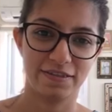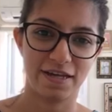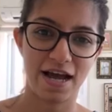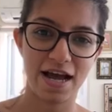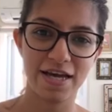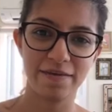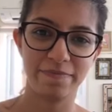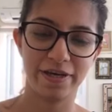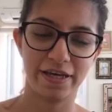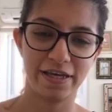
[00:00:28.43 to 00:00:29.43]
Hi,
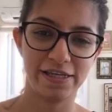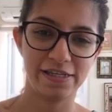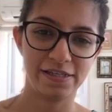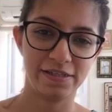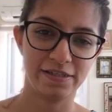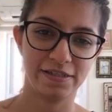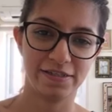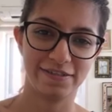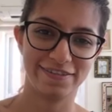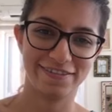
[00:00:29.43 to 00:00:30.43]
Pehel.
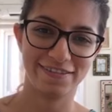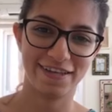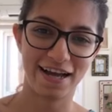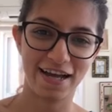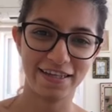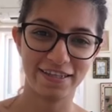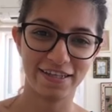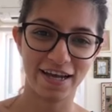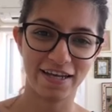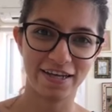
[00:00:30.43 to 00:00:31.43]
Hi,
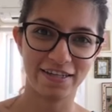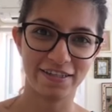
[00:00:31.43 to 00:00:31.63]
Tanaya.